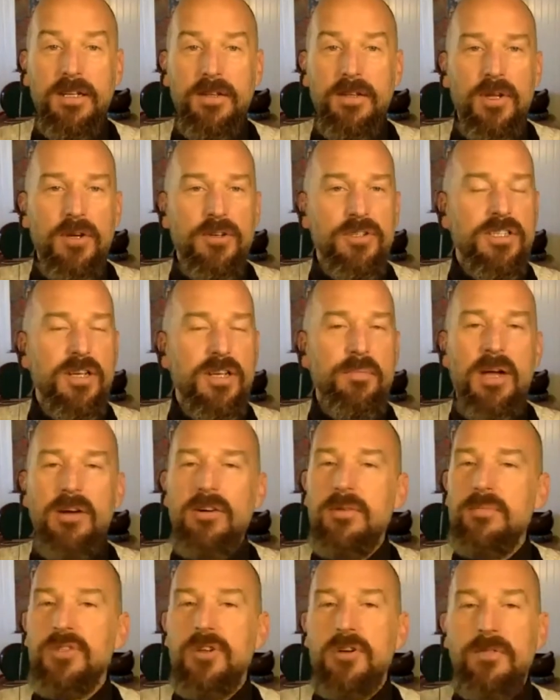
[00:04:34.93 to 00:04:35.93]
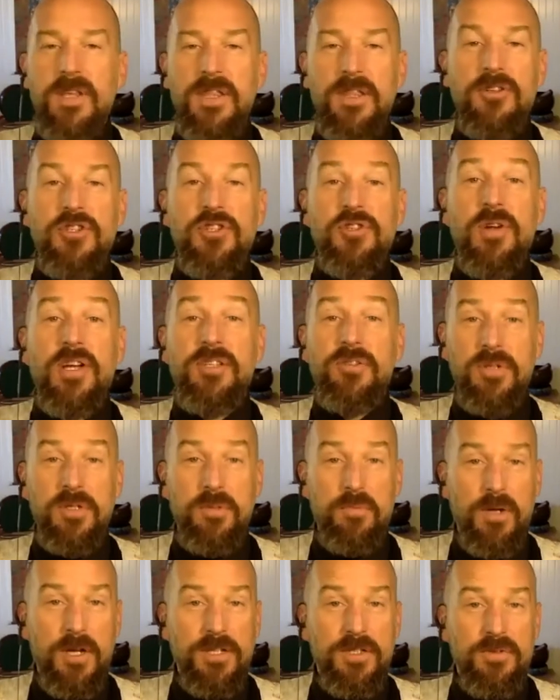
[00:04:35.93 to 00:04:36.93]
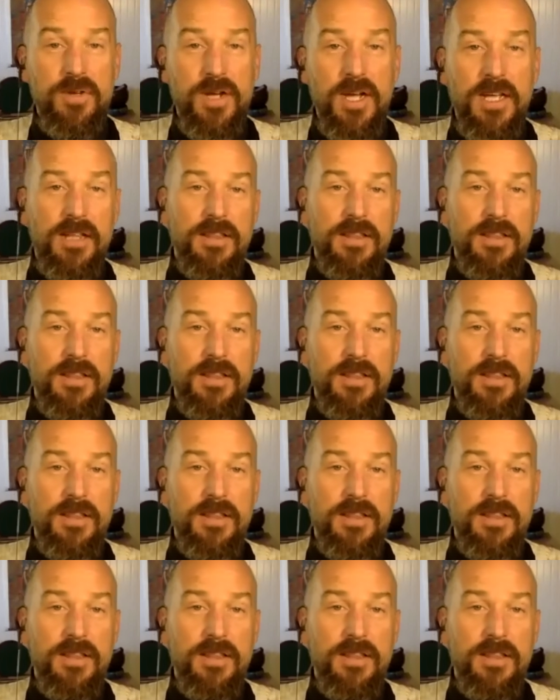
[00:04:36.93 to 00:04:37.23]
they're somehow observing their stress response, right?